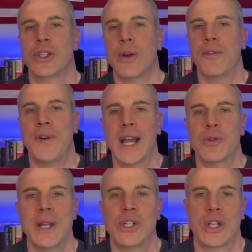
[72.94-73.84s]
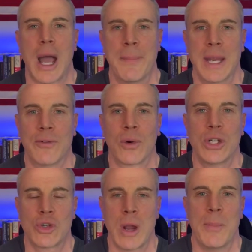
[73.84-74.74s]
So Fox went shopping for a
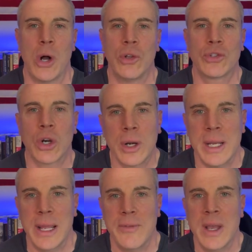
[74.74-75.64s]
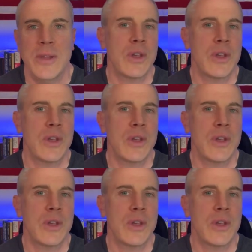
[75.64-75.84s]
Trump alternative